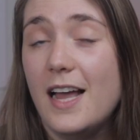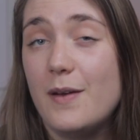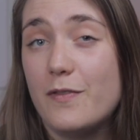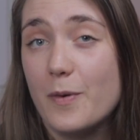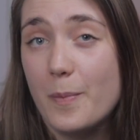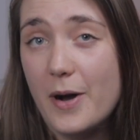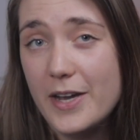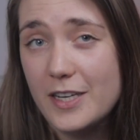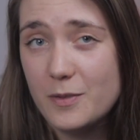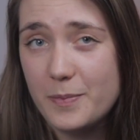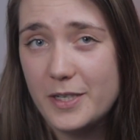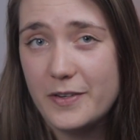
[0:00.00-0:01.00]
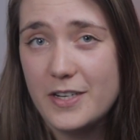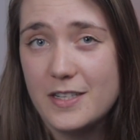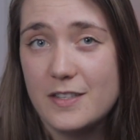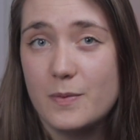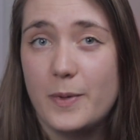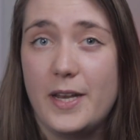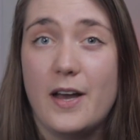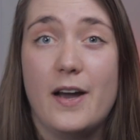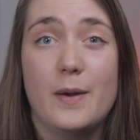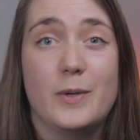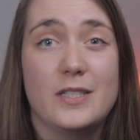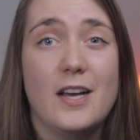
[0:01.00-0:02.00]
And from my experience when
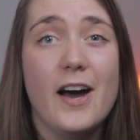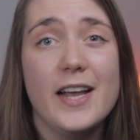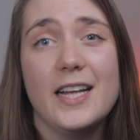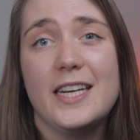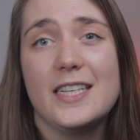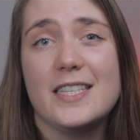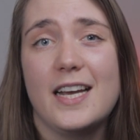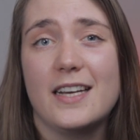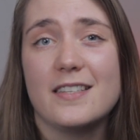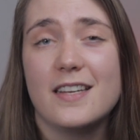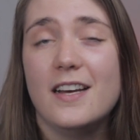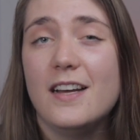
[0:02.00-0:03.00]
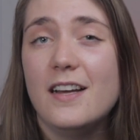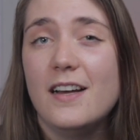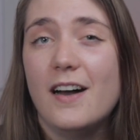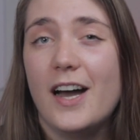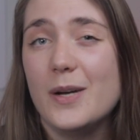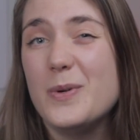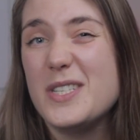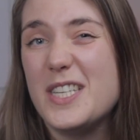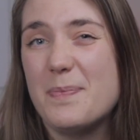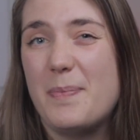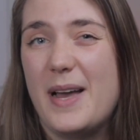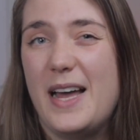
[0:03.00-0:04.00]
I was highlighting text, I always
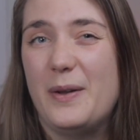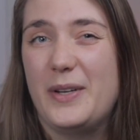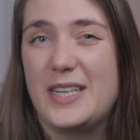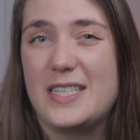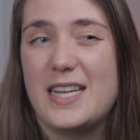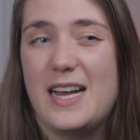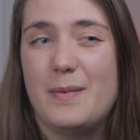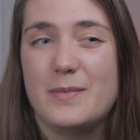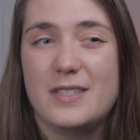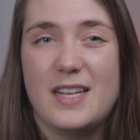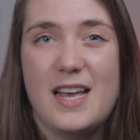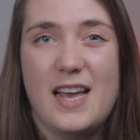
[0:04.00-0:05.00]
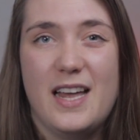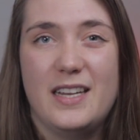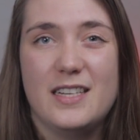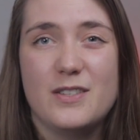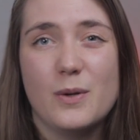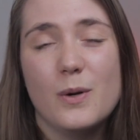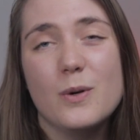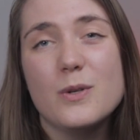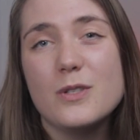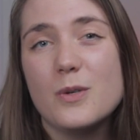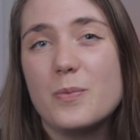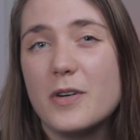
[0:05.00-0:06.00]
did bad on exams, and it's
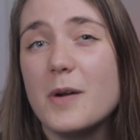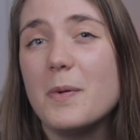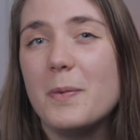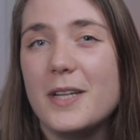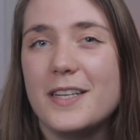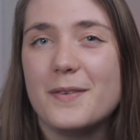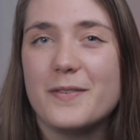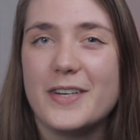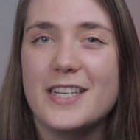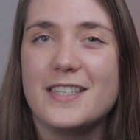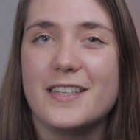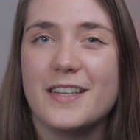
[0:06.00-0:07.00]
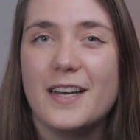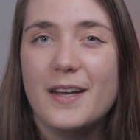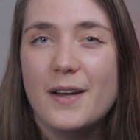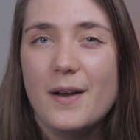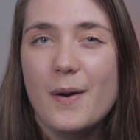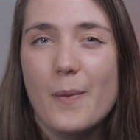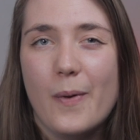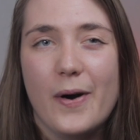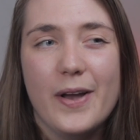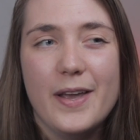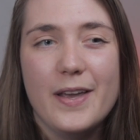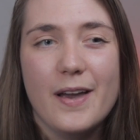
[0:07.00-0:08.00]
also probably the reason
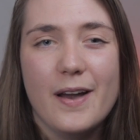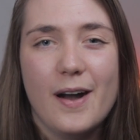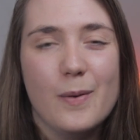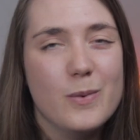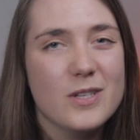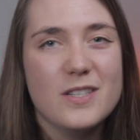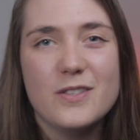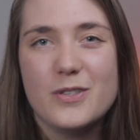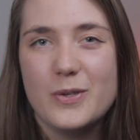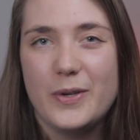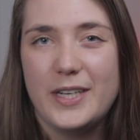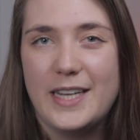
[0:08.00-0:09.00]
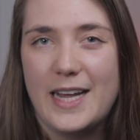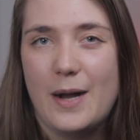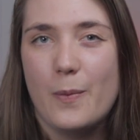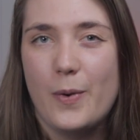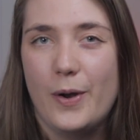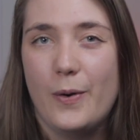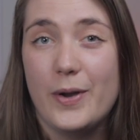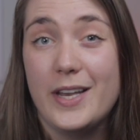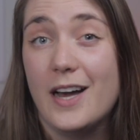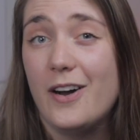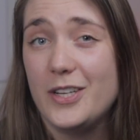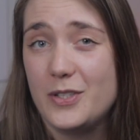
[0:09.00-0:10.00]
why I wasn't doing that well in
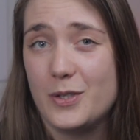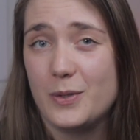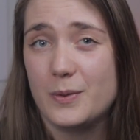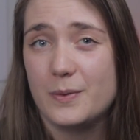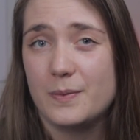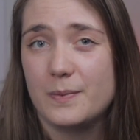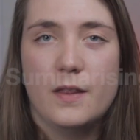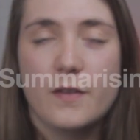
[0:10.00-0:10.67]
high school. The